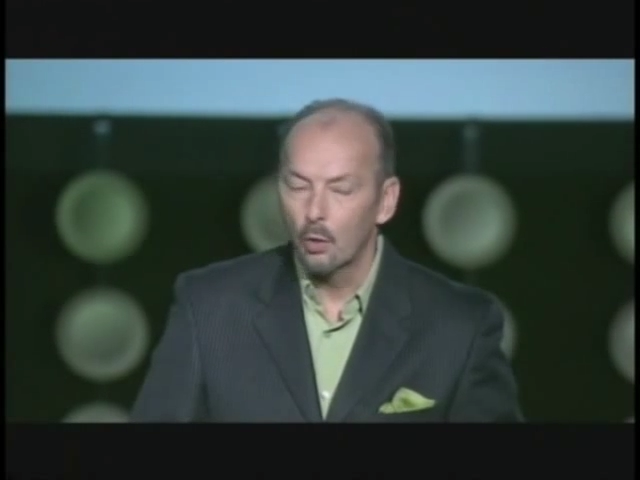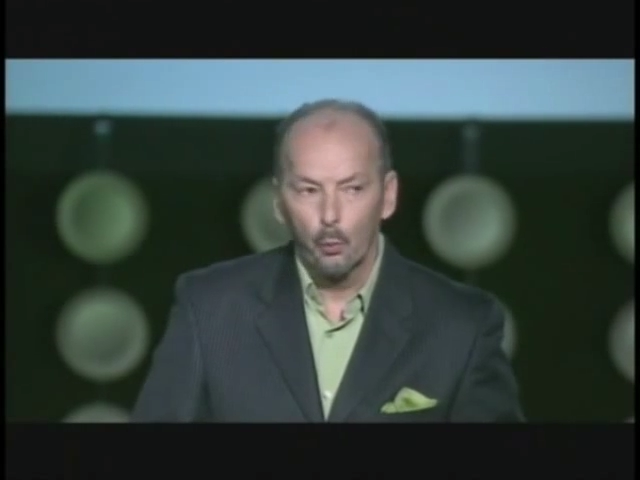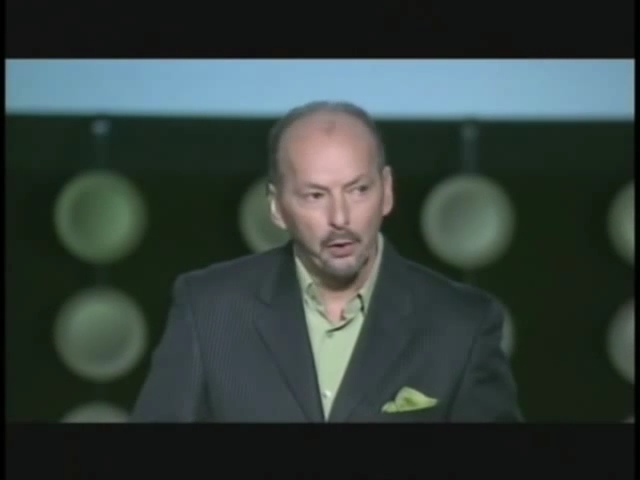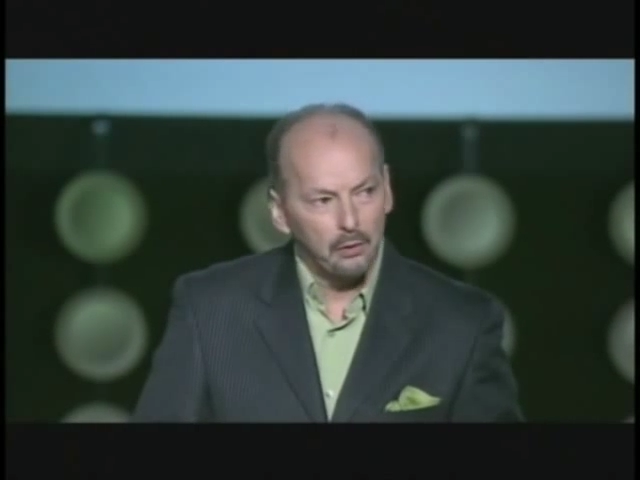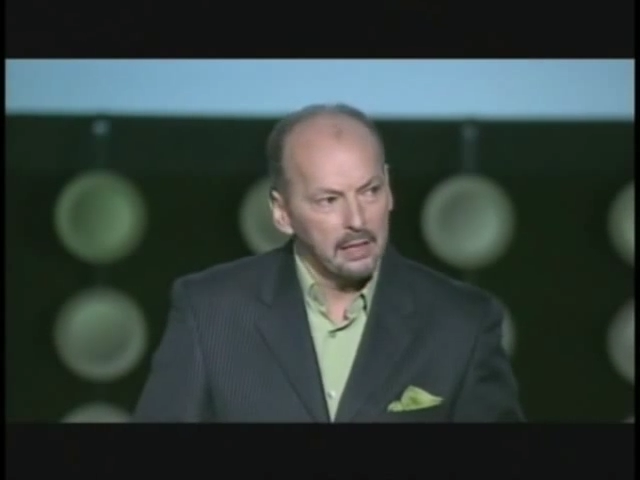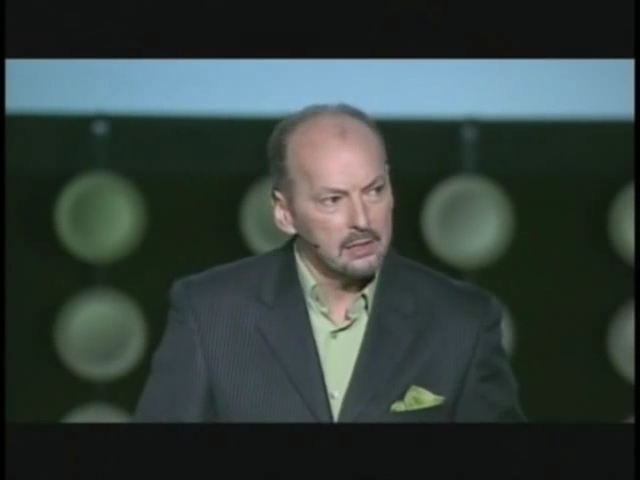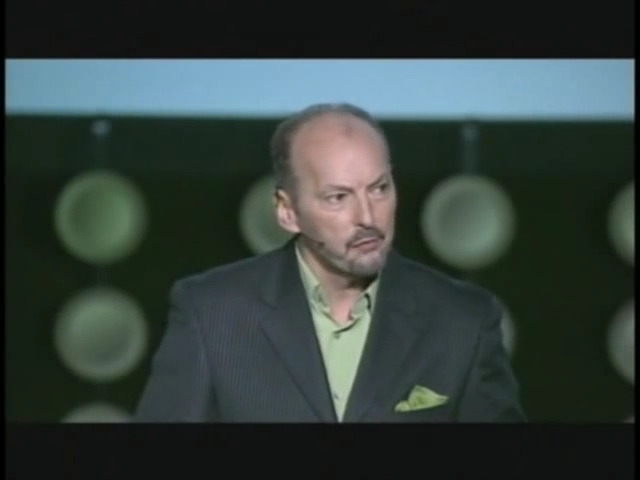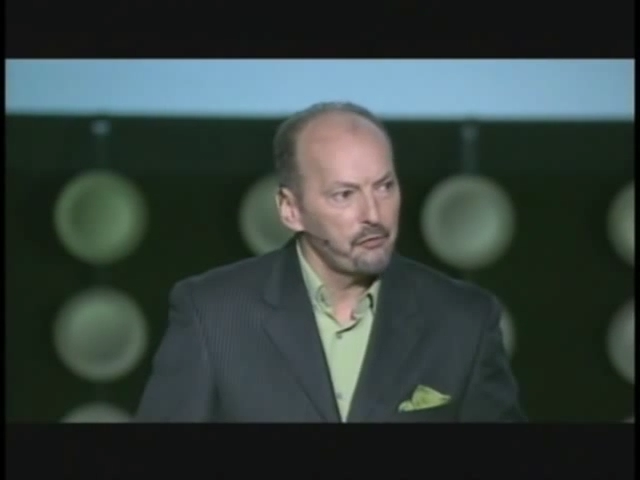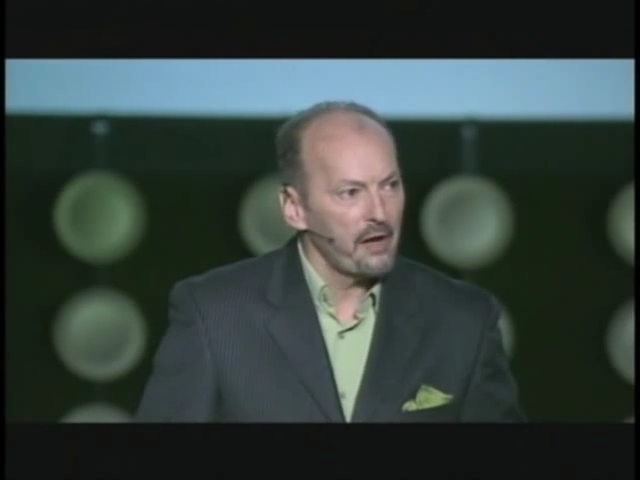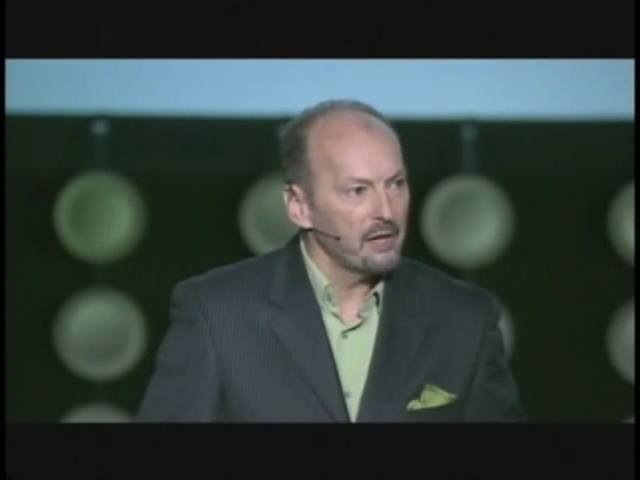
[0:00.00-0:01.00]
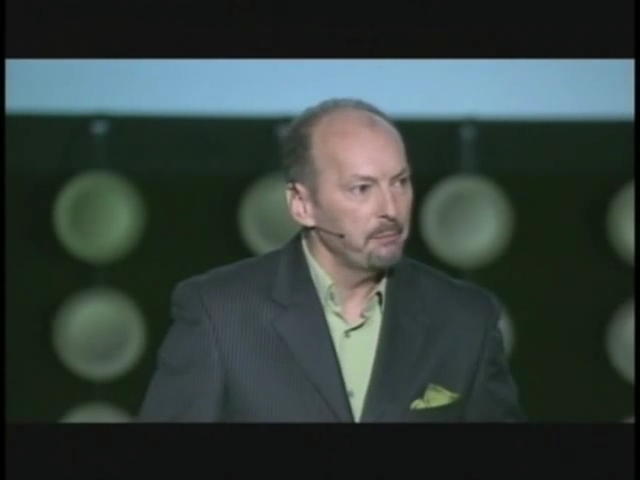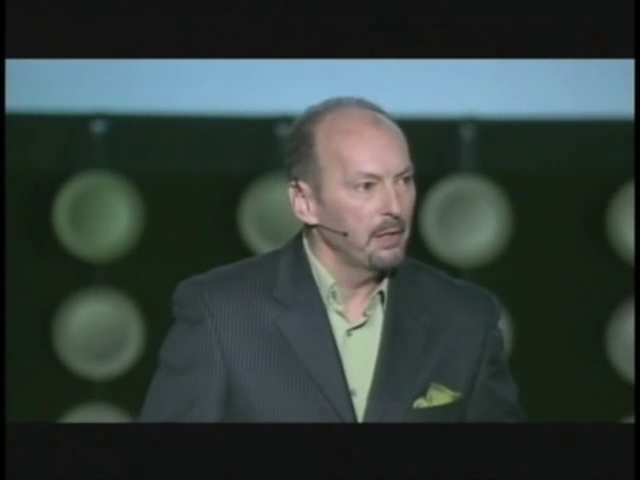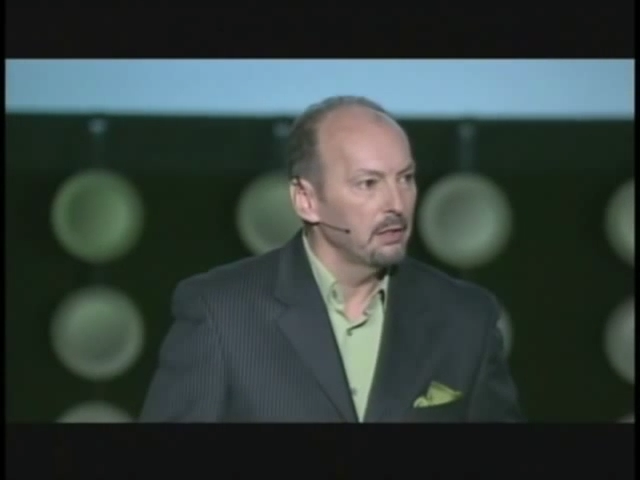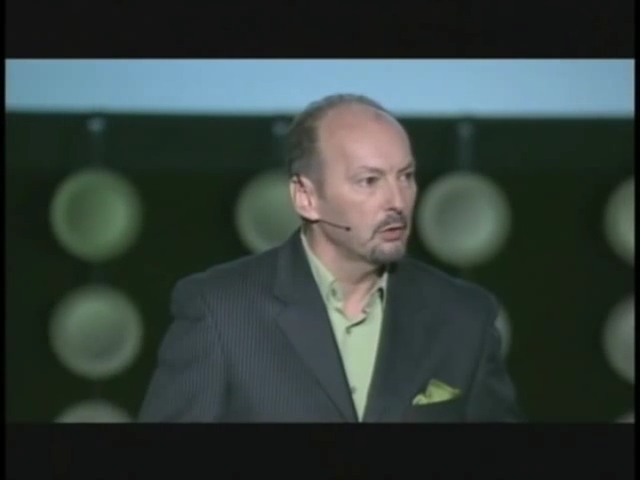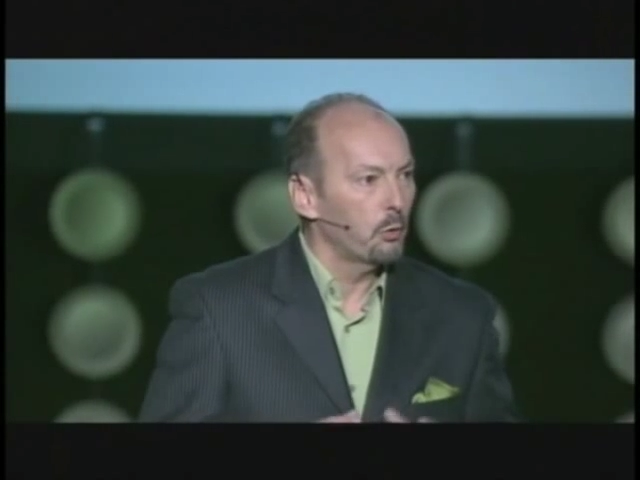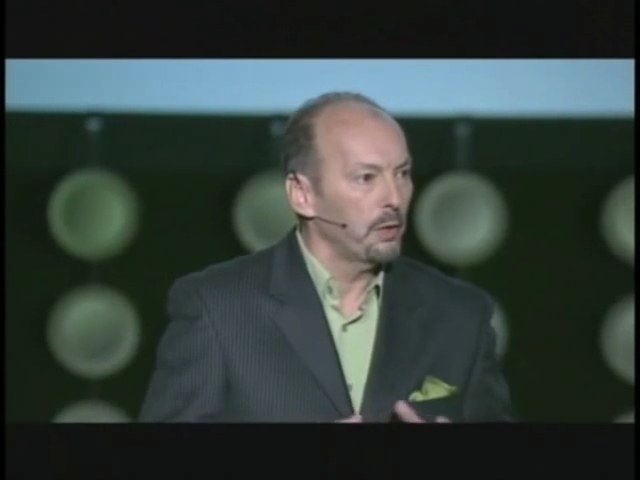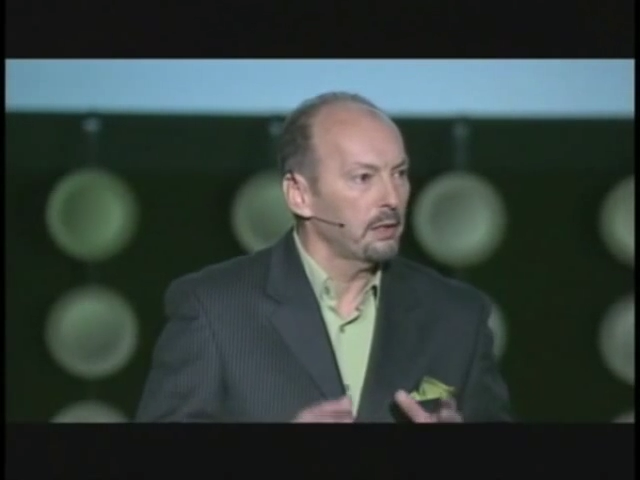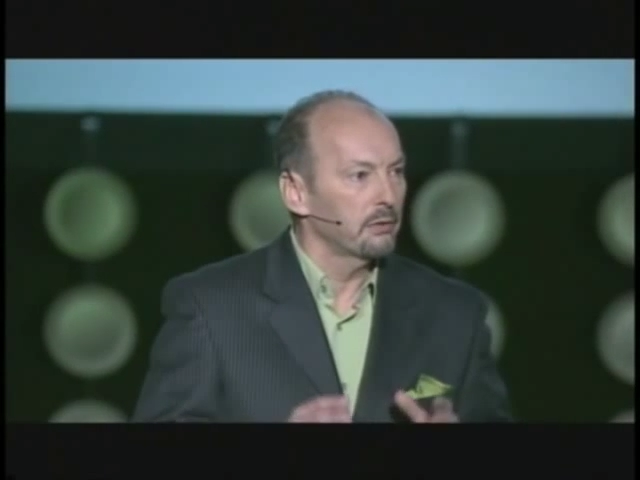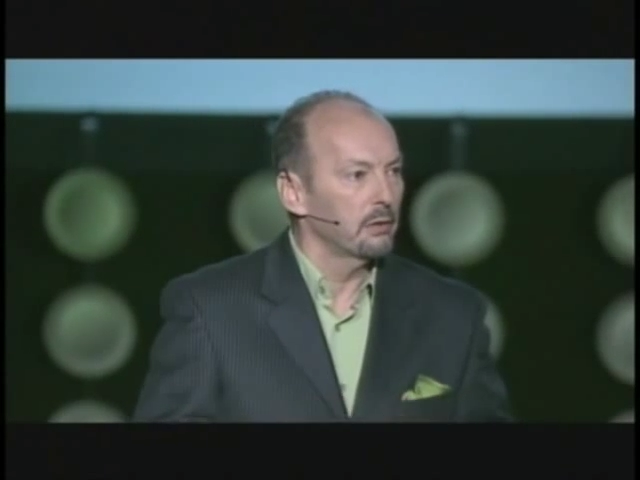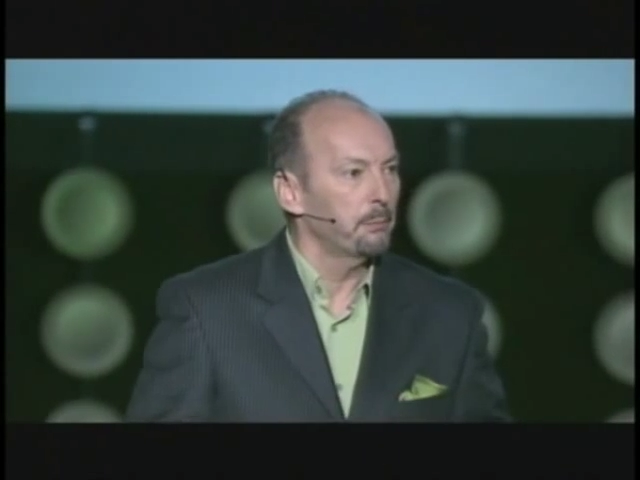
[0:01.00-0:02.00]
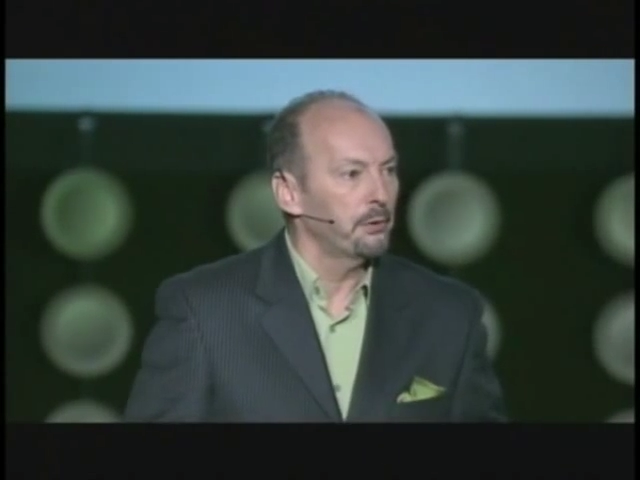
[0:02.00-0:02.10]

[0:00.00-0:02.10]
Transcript: We'll get to 5 million quicker than a